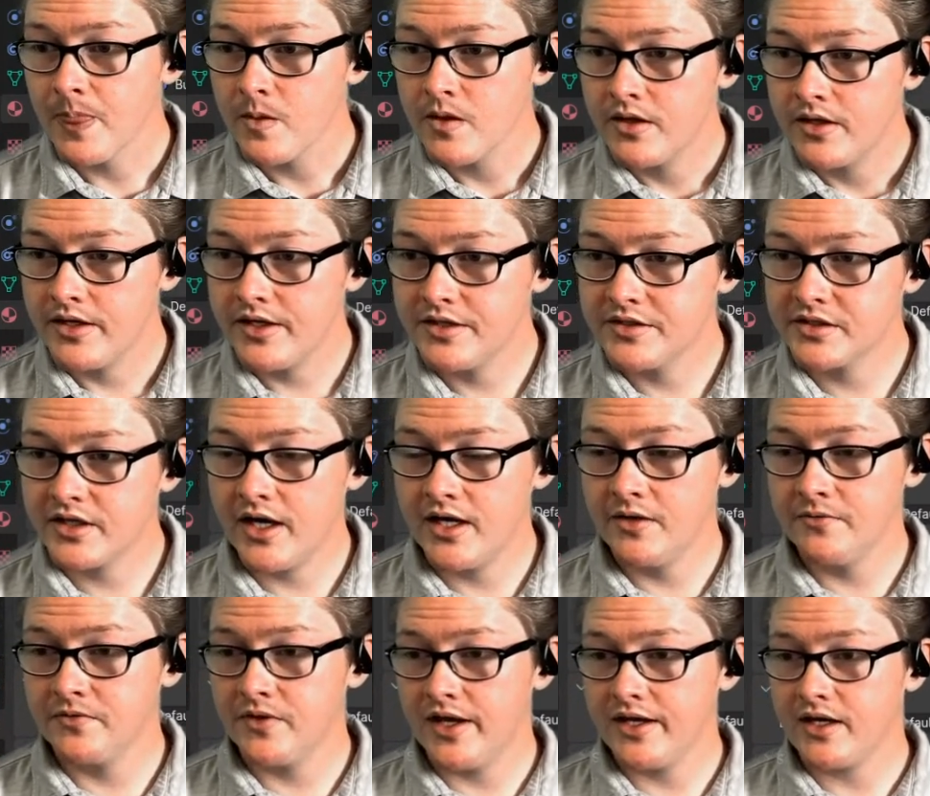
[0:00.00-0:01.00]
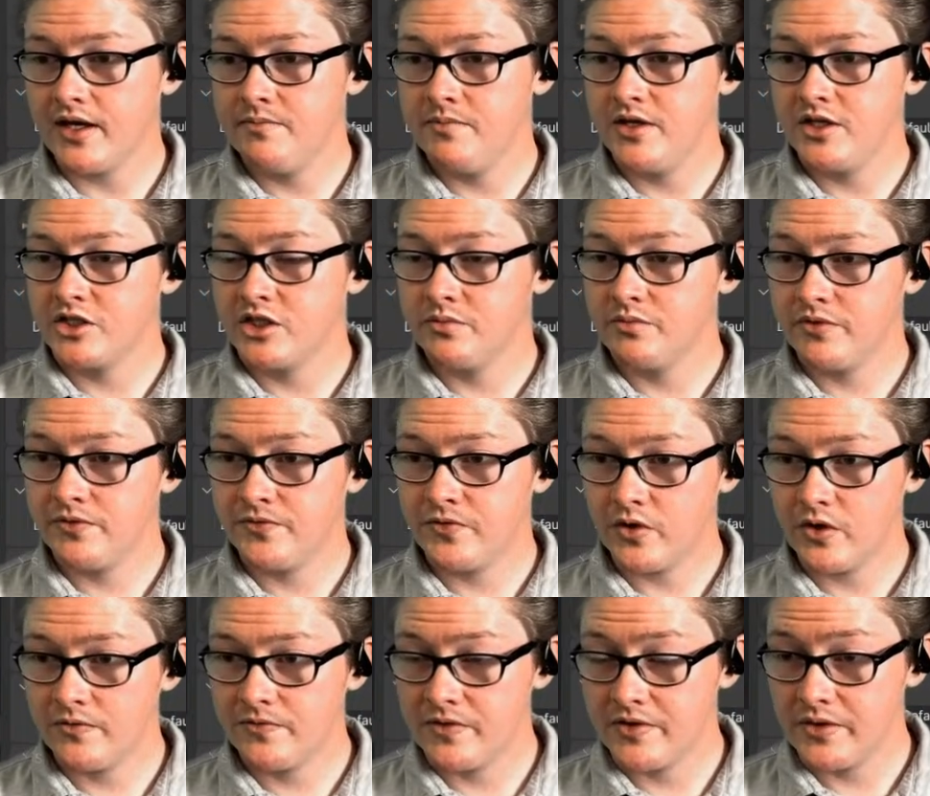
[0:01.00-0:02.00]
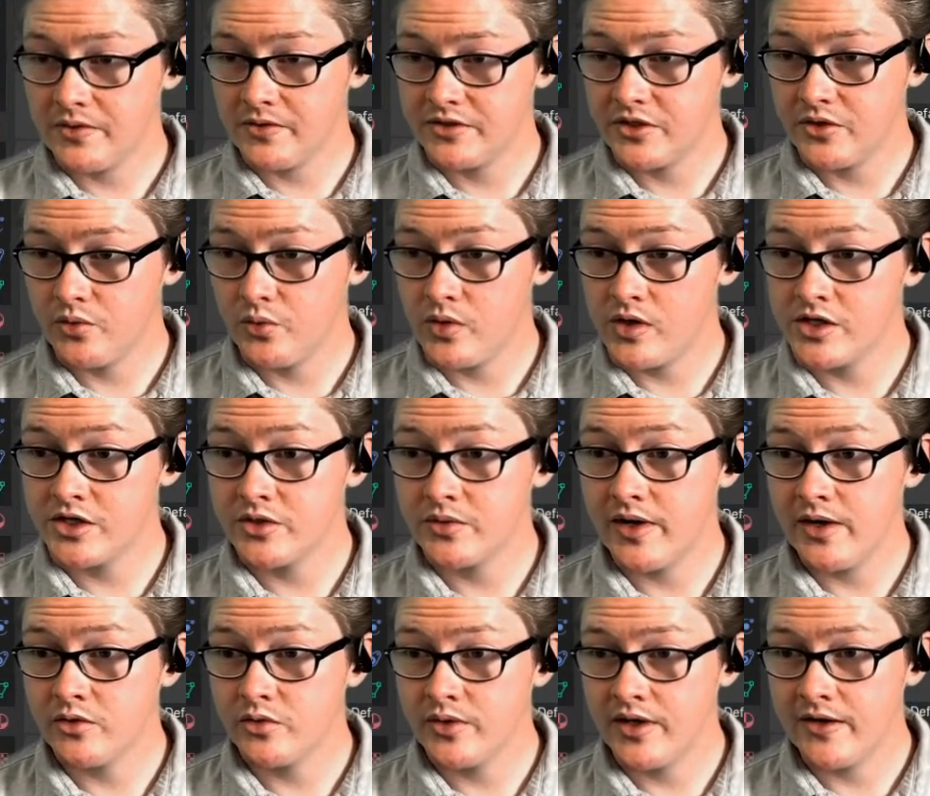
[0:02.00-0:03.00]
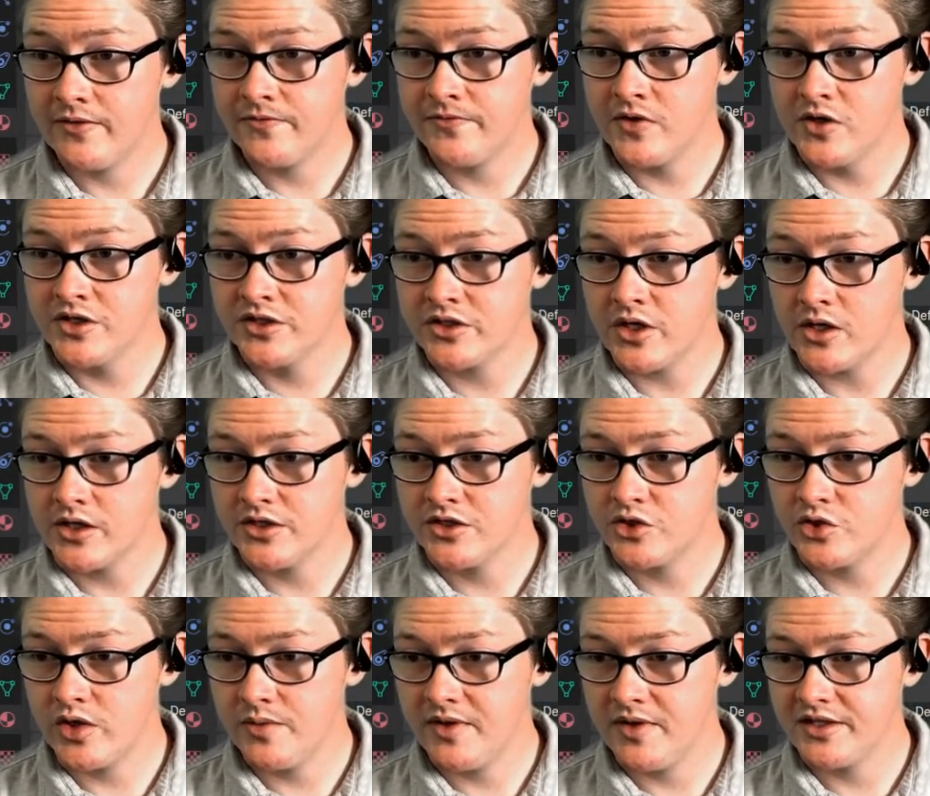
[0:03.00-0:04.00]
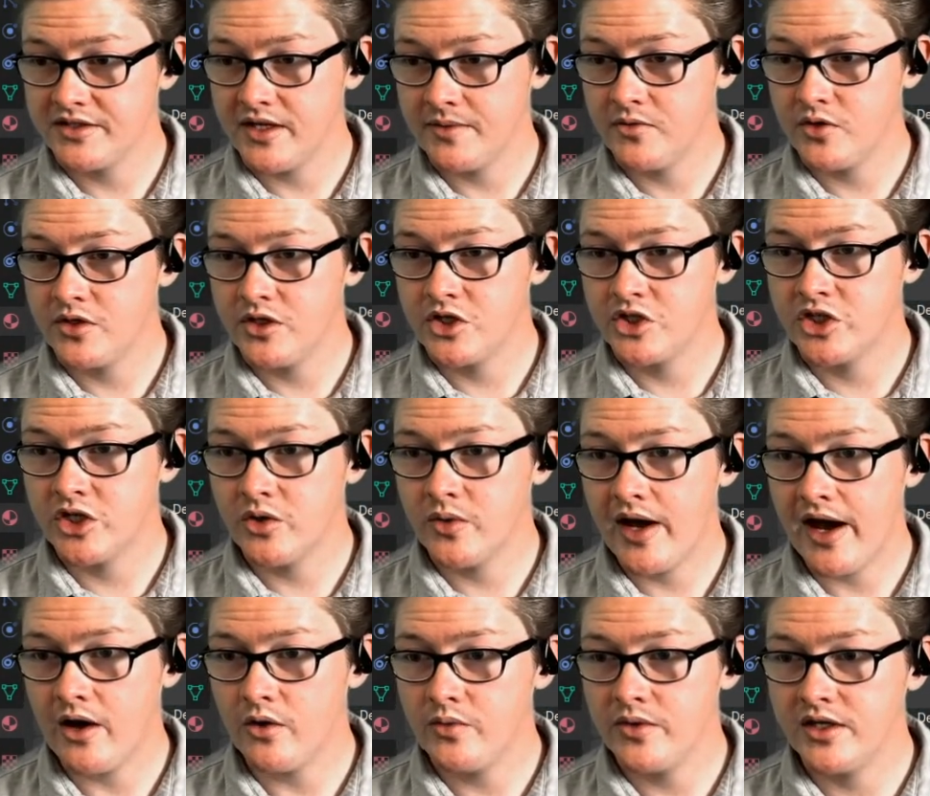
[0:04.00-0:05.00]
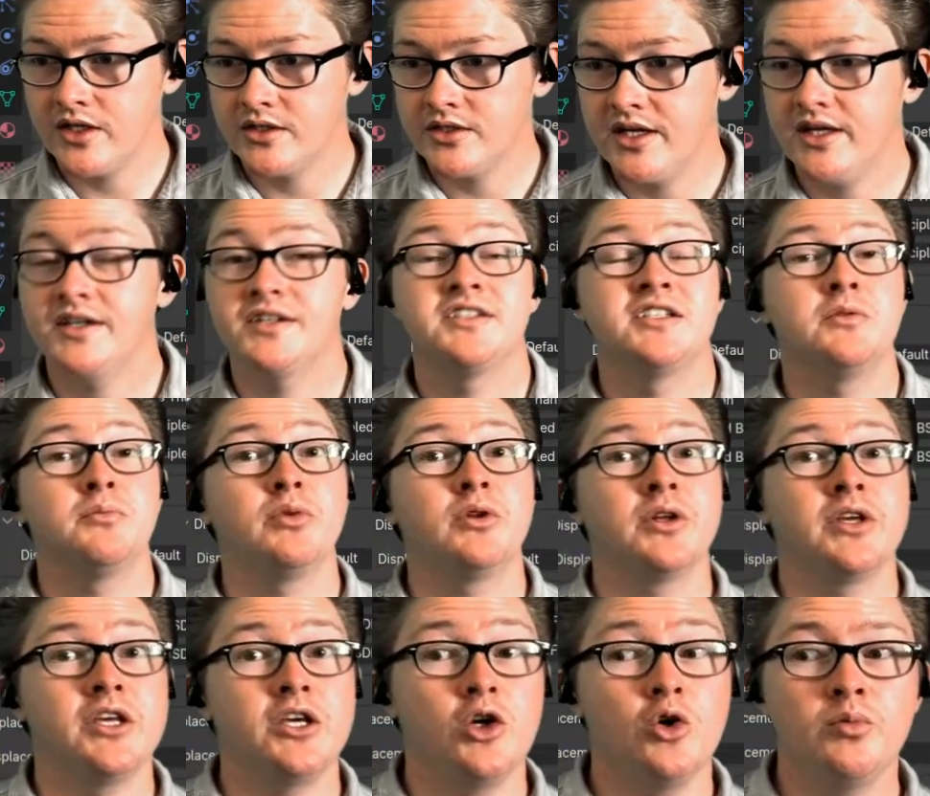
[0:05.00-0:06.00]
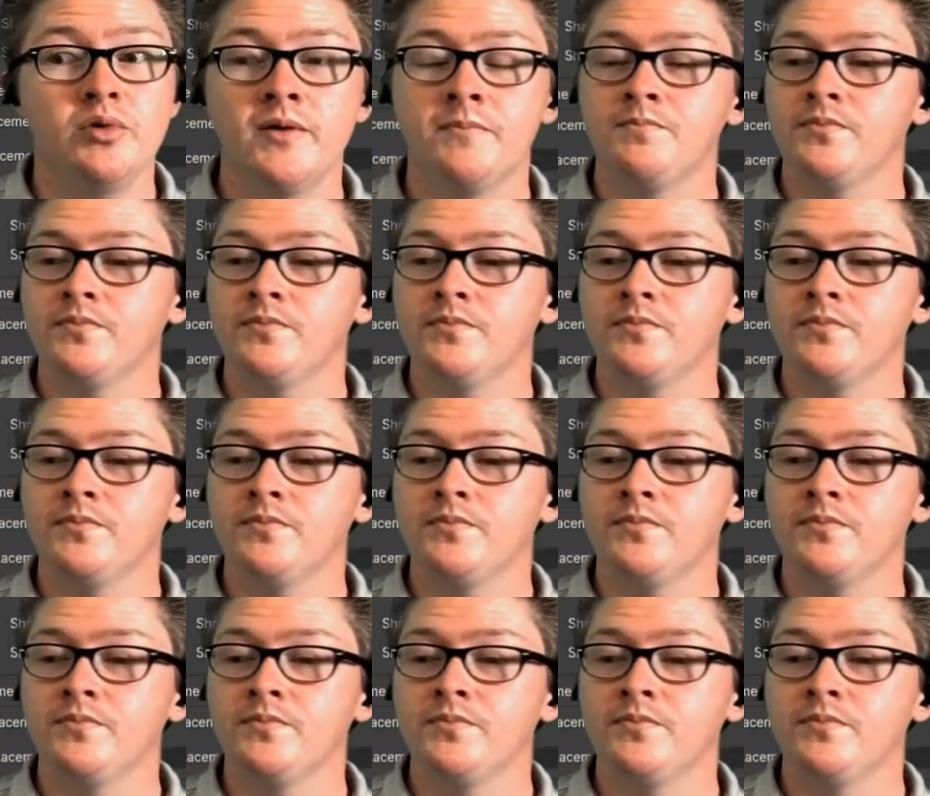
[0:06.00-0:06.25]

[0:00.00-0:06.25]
is kind of like I mentioned before, for those who weren't around when I first started streaming, is I'm going to show how we can take a simple cube